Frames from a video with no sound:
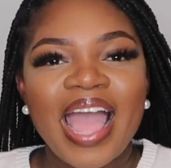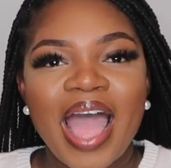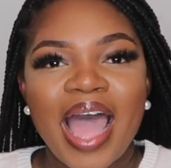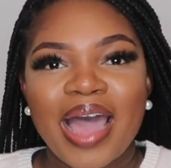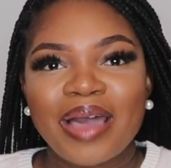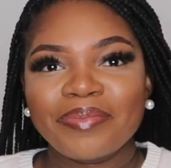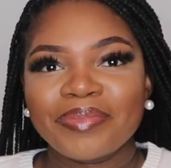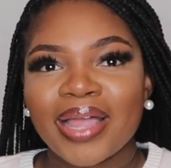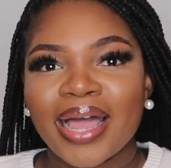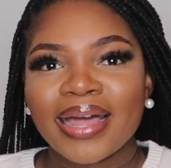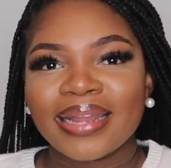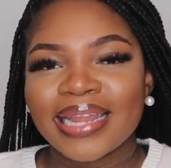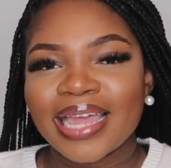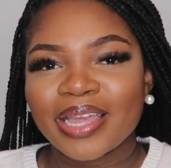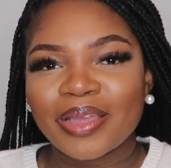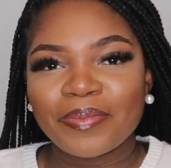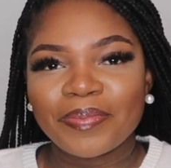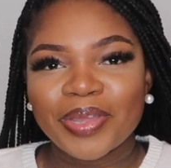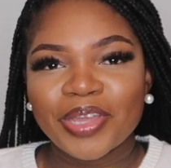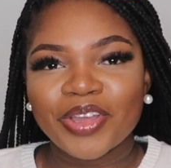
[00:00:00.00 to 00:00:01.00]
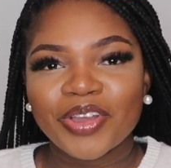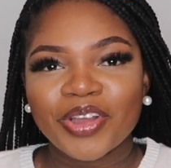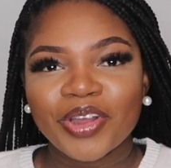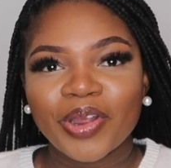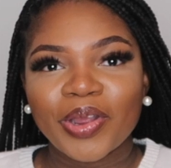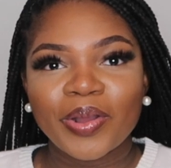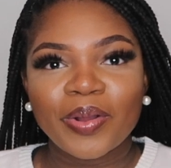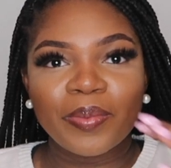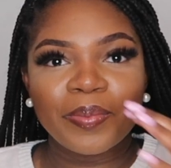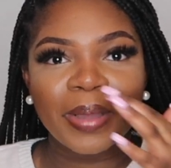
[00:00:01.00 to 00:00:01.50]
I'm not like a bigger
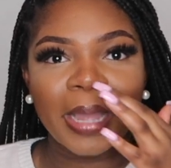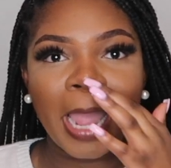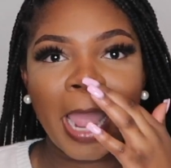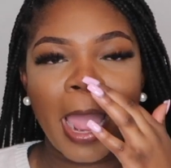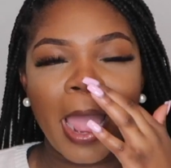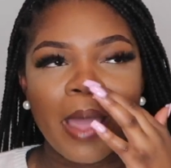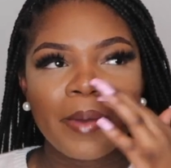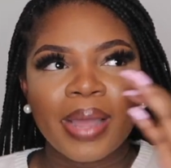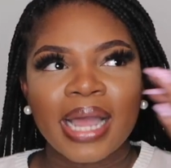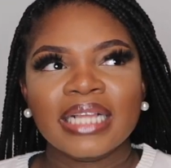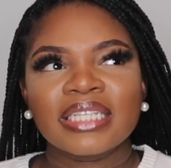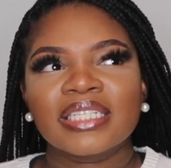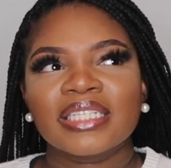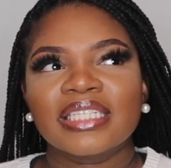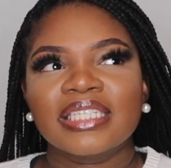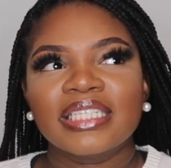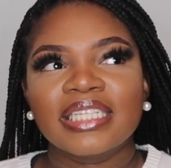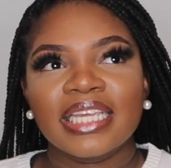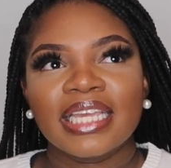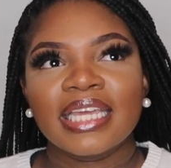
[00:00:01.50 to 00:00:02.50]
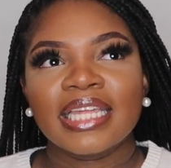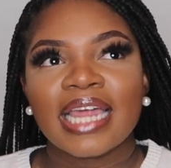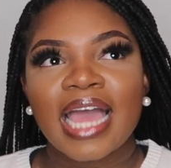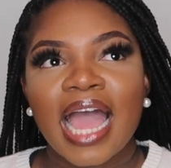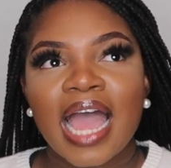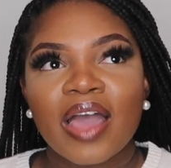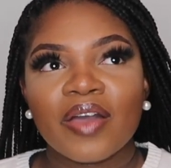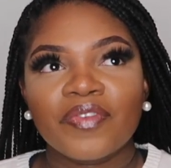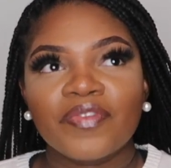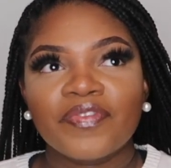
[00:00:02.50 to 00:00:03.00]
girl, but I just did
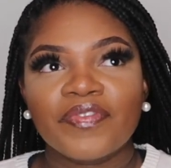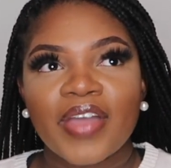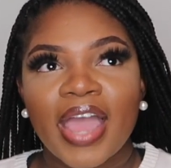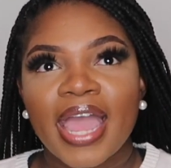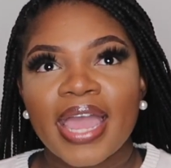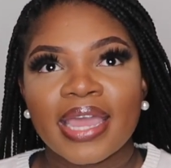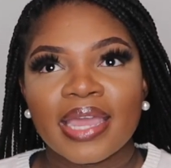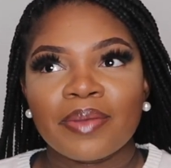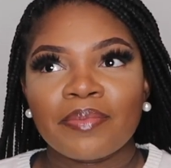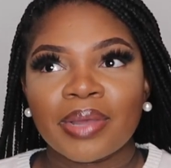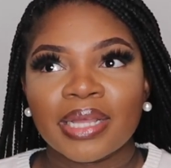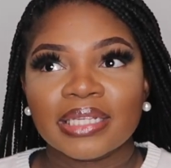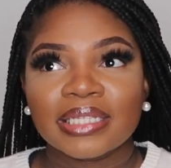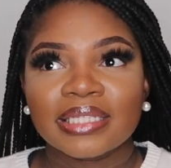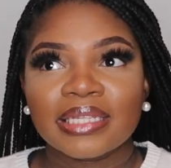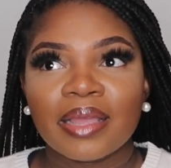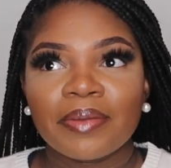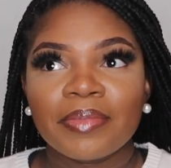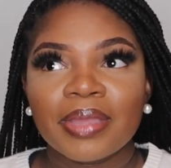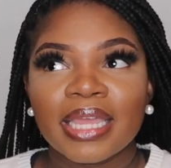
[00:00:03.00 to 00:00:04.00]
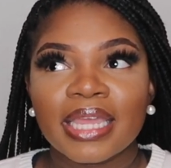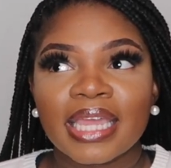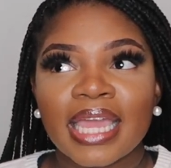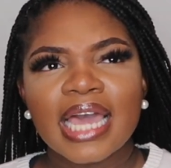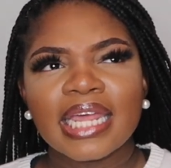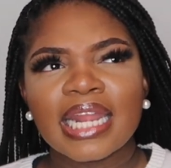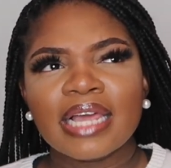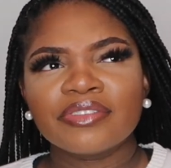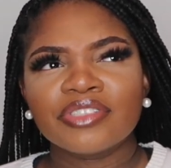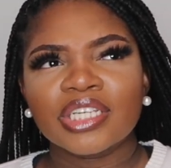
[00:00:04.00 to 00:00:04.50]
have fat in my stomach,
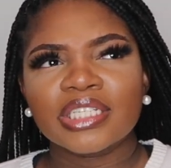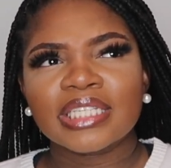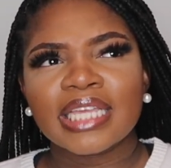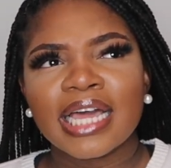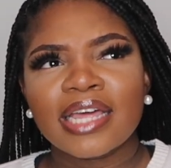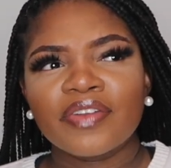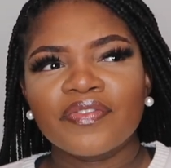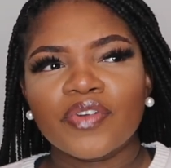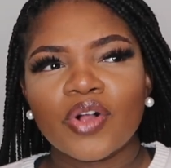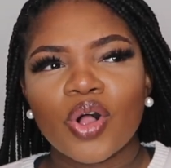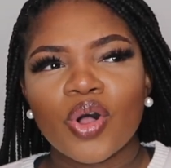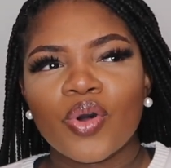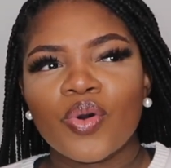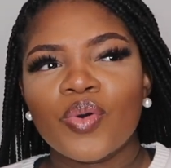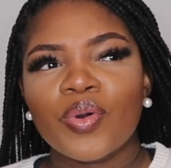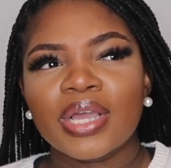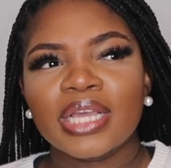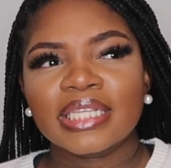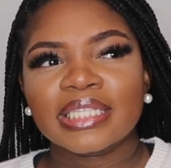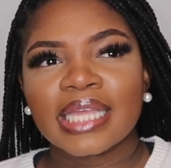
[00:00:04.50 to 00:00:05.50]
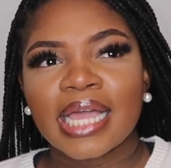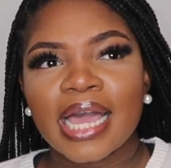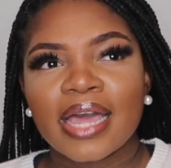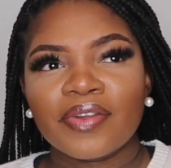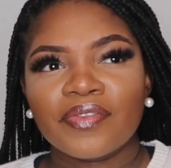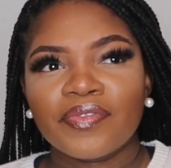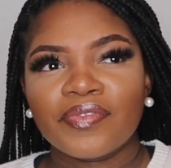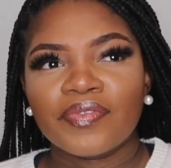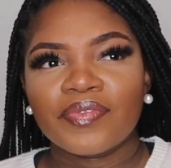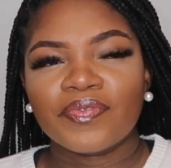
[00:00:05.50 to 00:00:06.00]
and I just kind of always
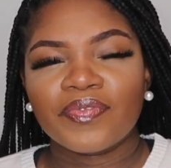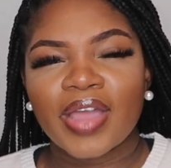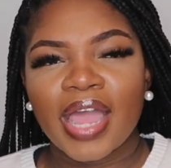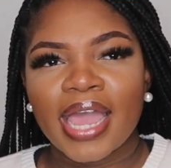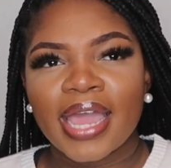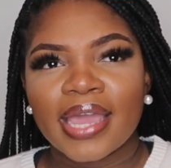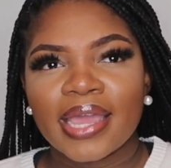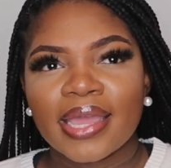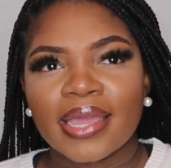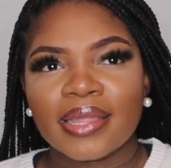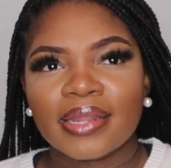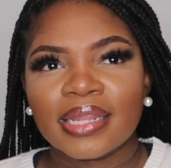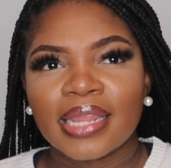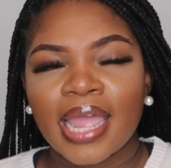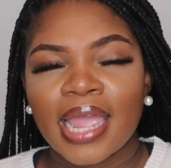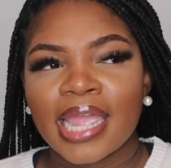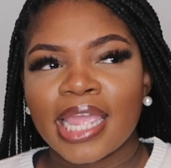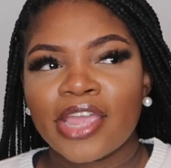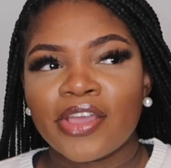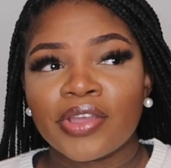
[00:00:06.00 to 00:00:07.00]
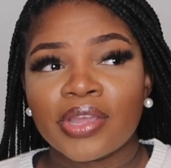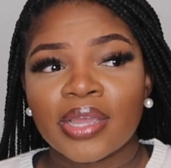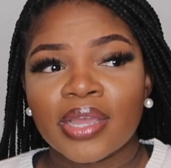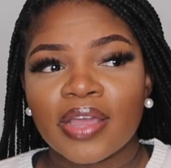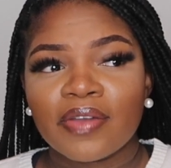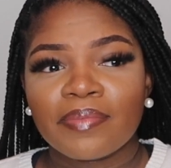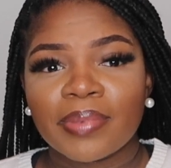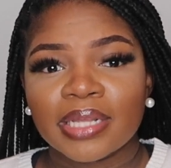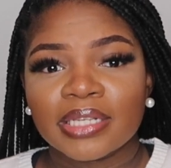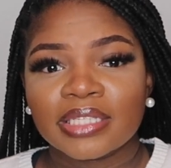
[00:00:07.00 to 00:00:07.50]
had fat in that
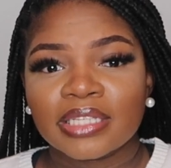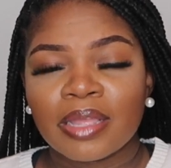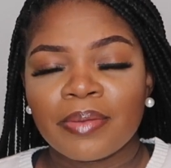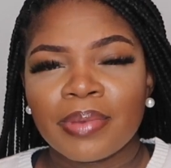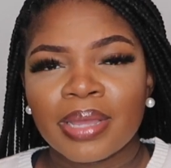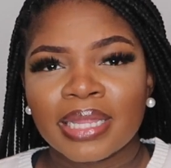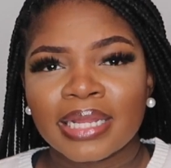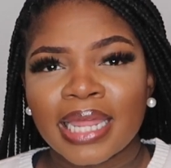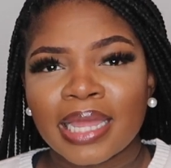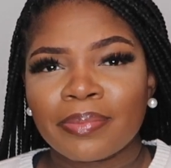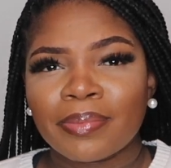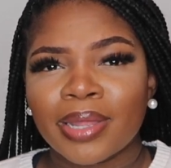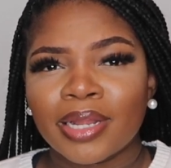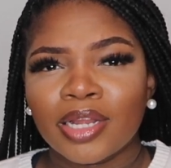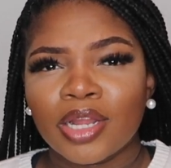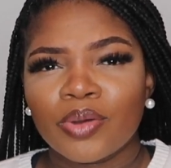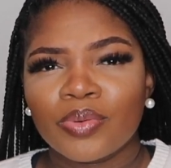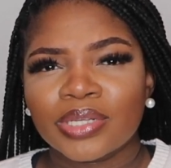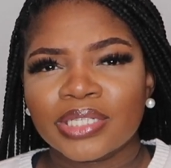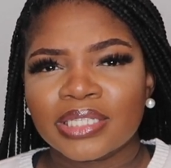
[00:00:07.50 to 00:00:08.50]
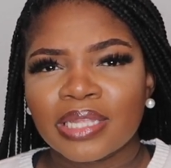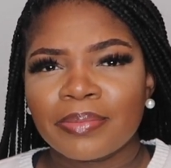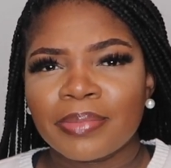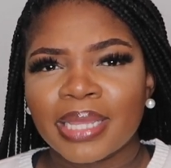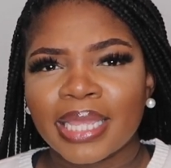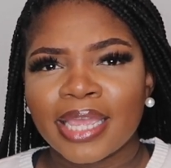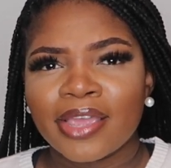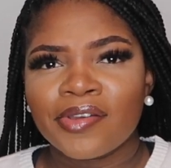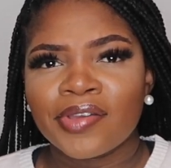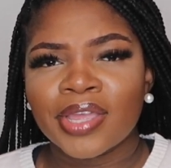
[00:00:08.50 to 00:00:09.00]
area of my stomach, like my lower
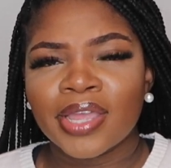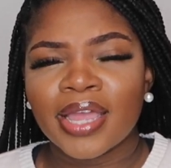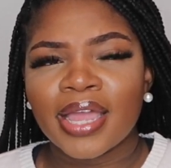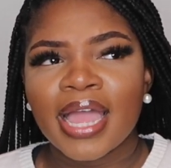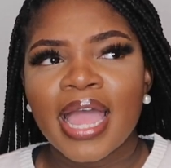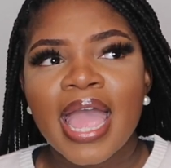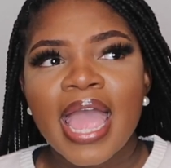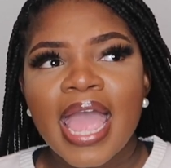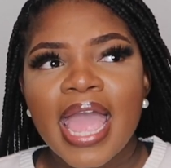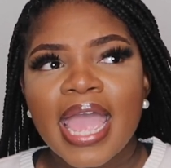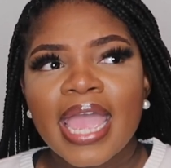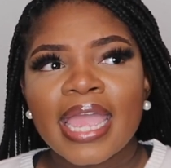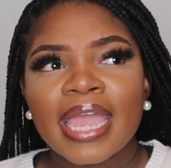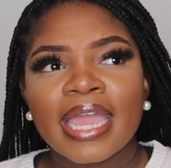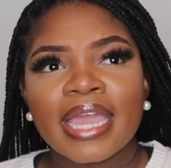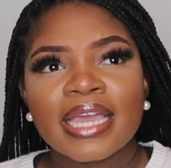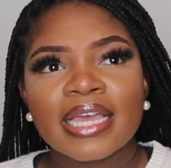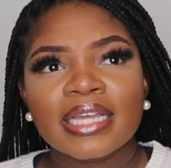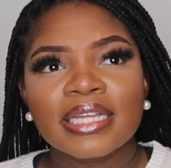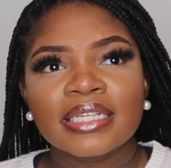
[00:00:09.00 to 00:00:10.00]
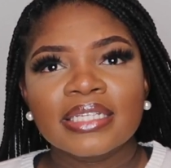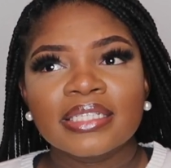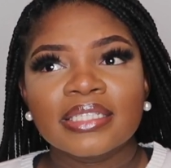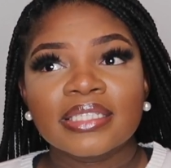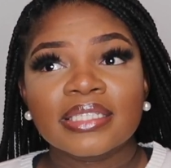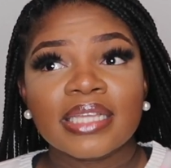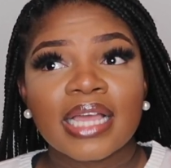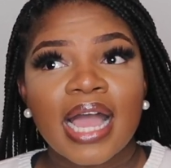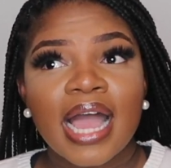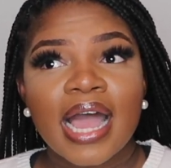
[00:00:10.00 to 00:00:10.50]
stomach area,
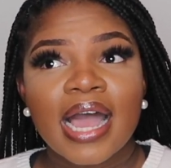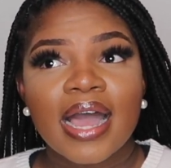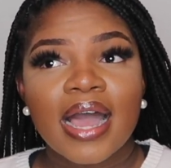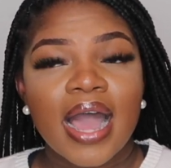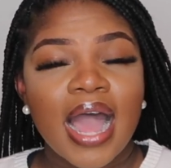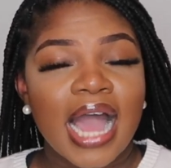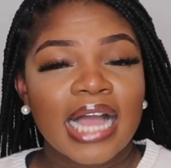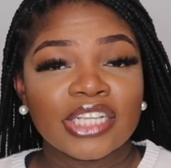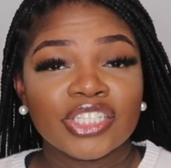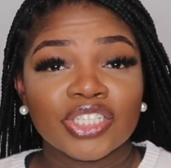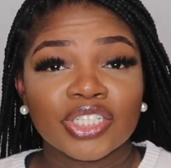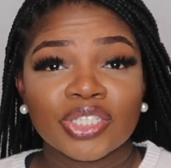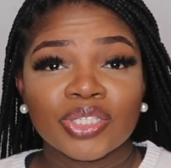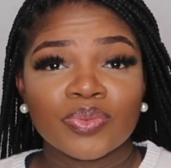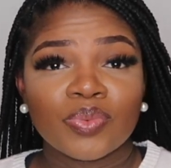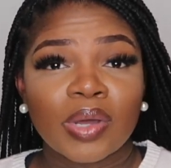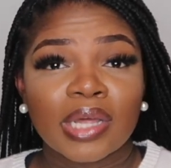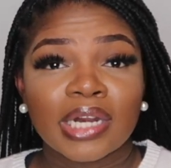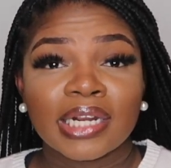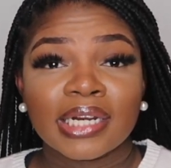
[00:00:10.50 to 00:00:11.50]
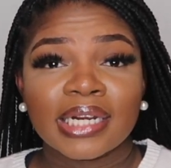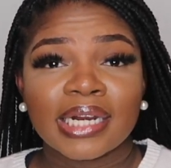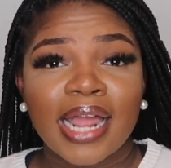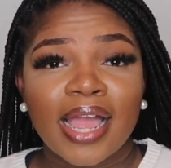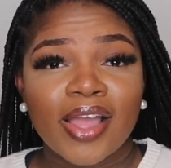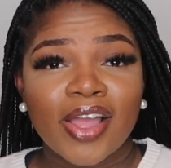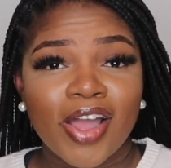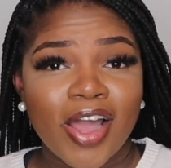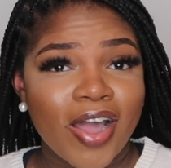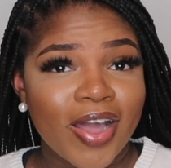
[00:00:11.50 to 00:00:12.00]
and I just wanted
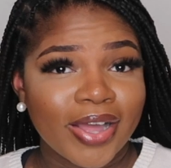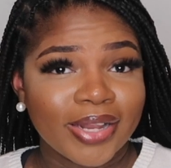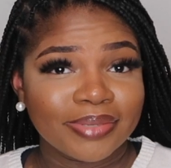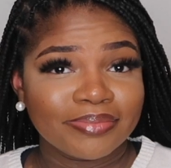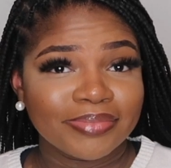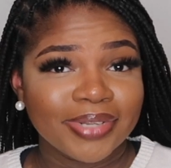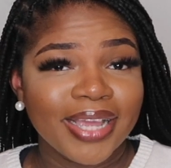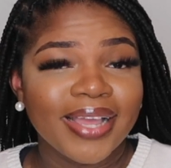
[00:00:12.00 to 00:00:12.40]
it gone.